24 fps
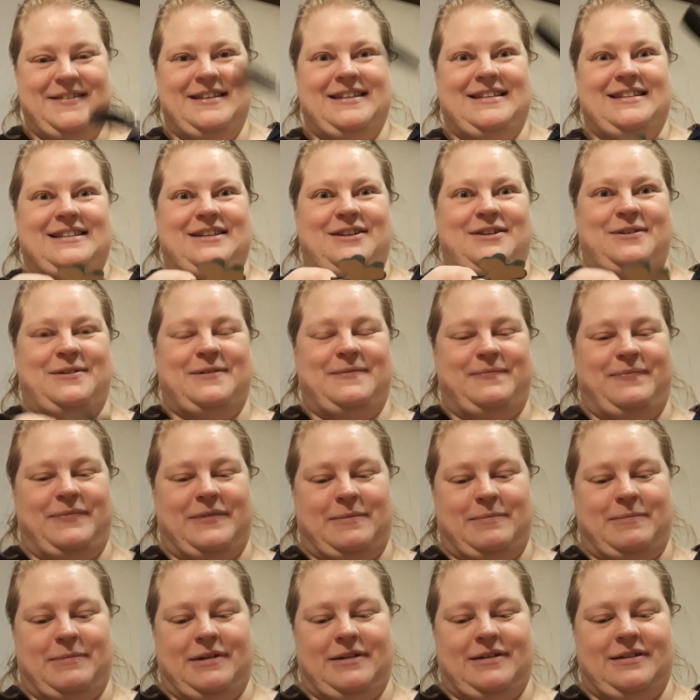So
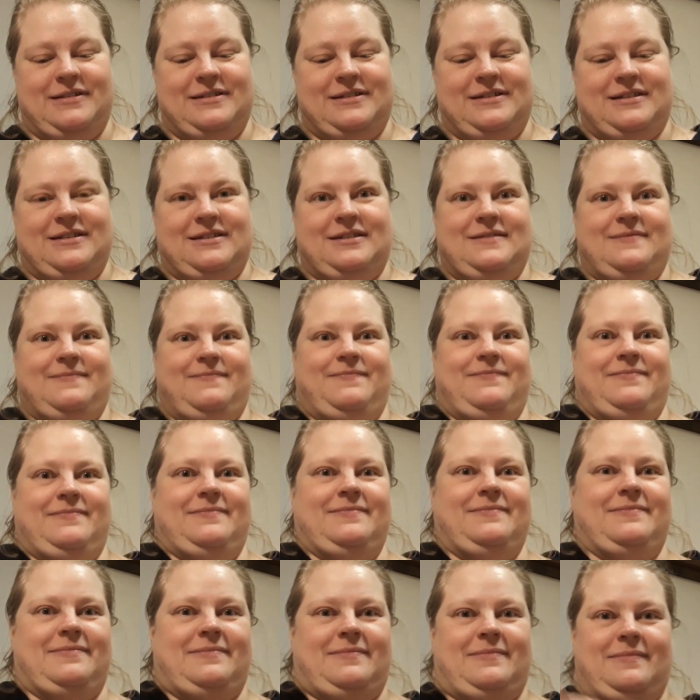I'm just
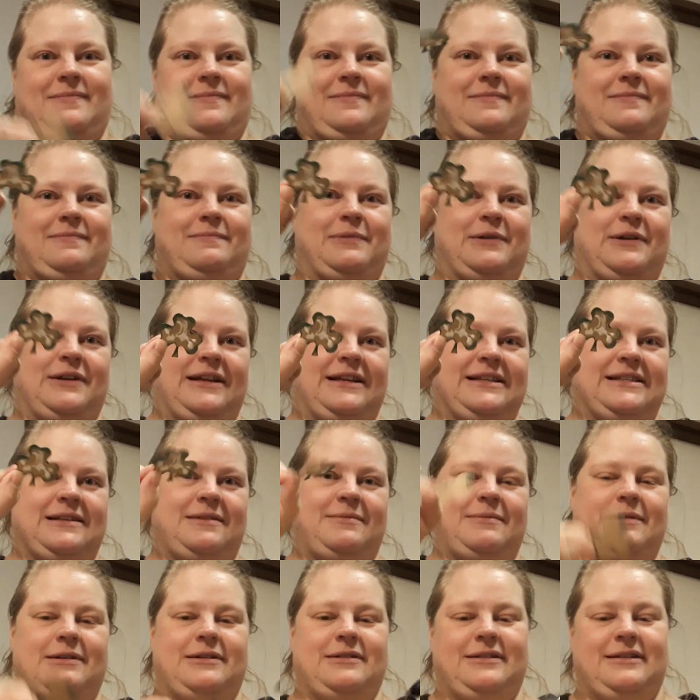putting some
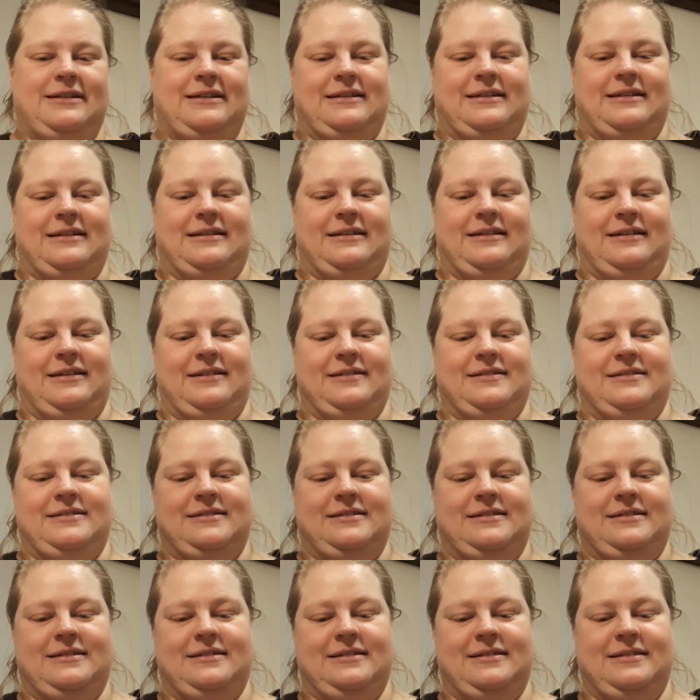on and then
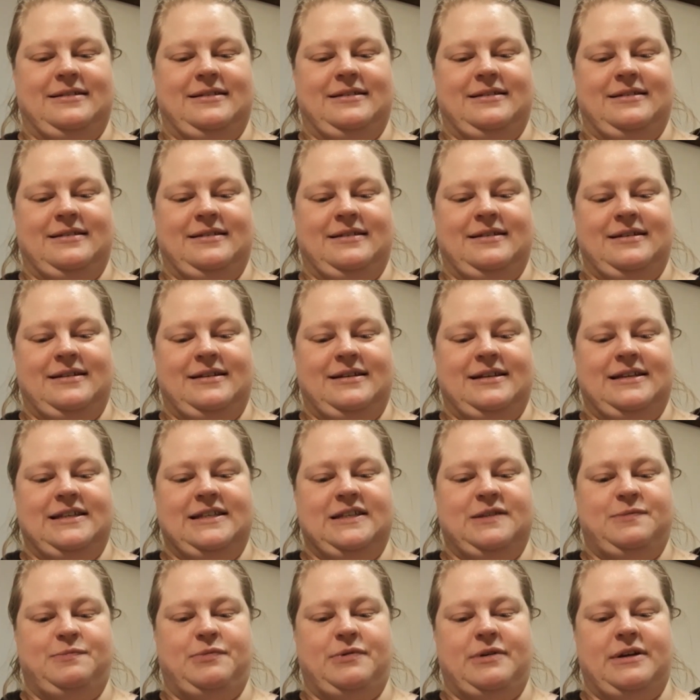just
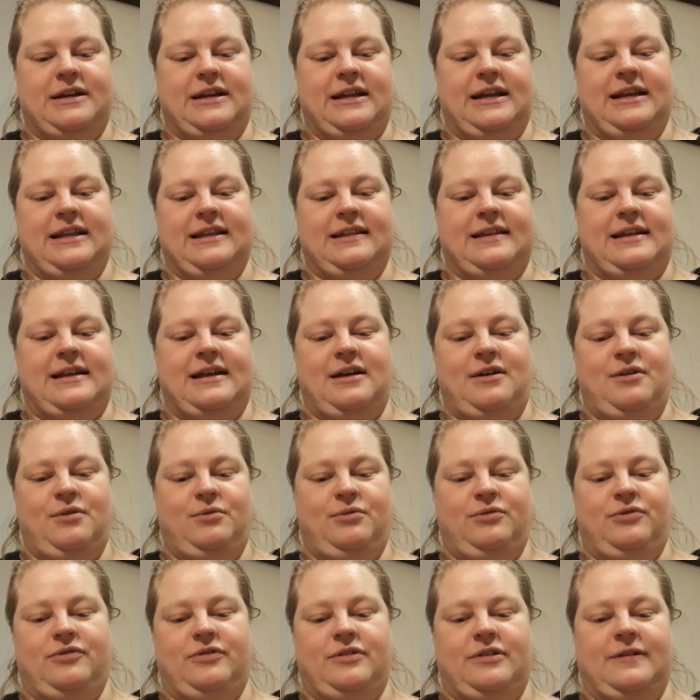spreading it
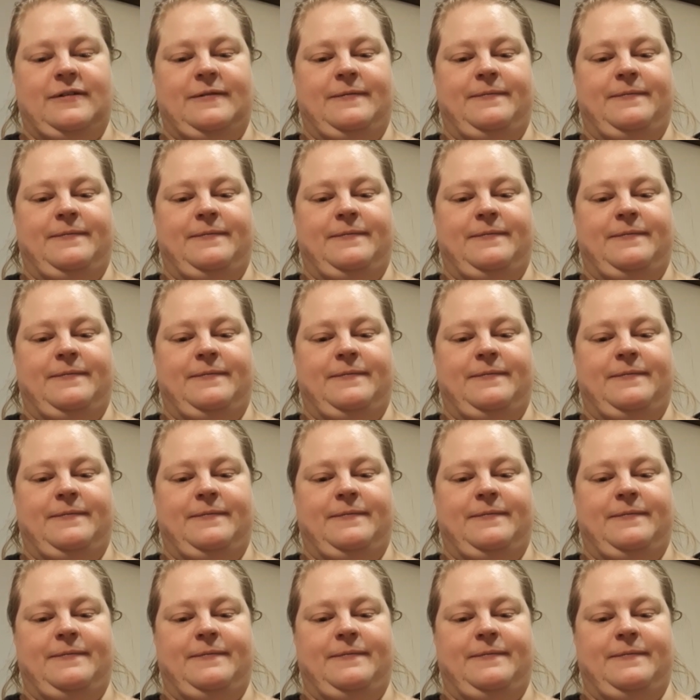out